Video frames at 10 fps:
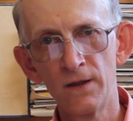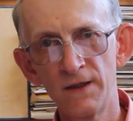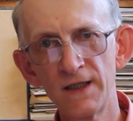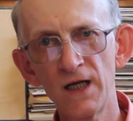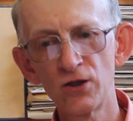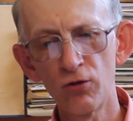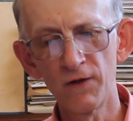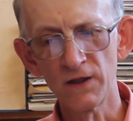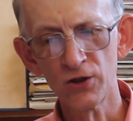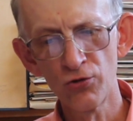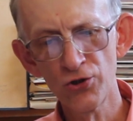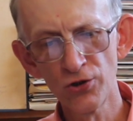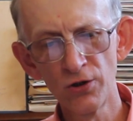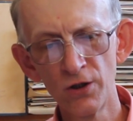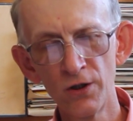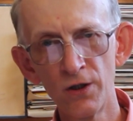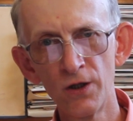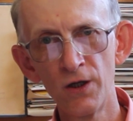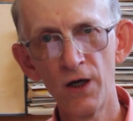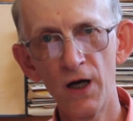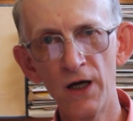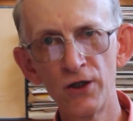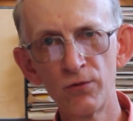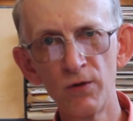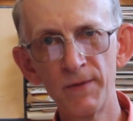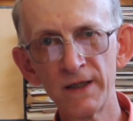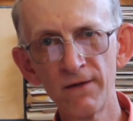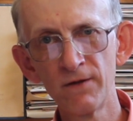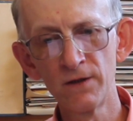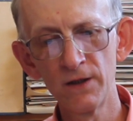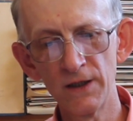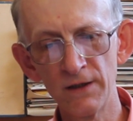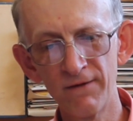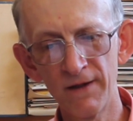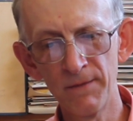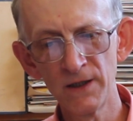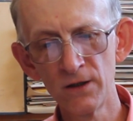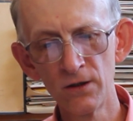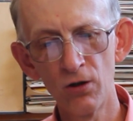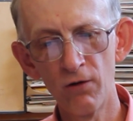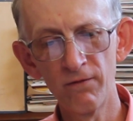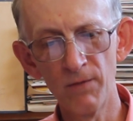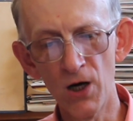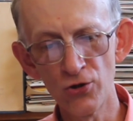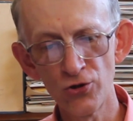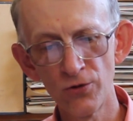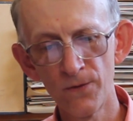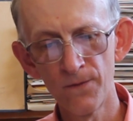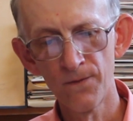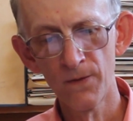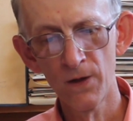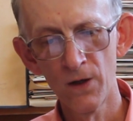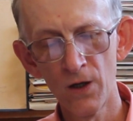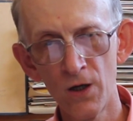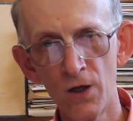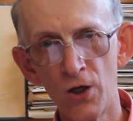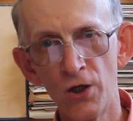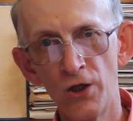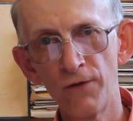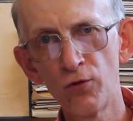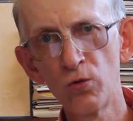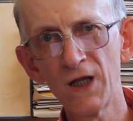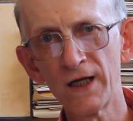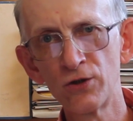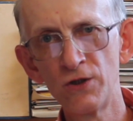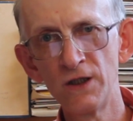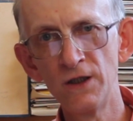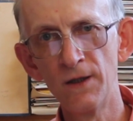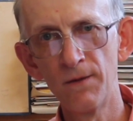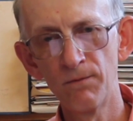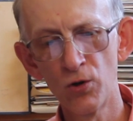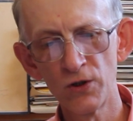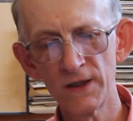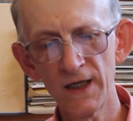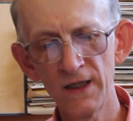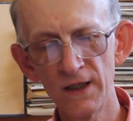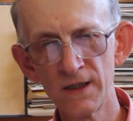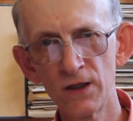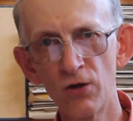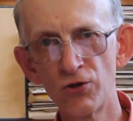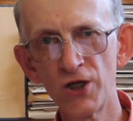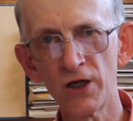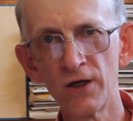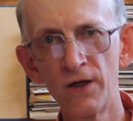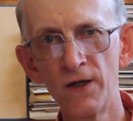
details of excursion, and it will be given in the middle of March. If you would like to see more details or check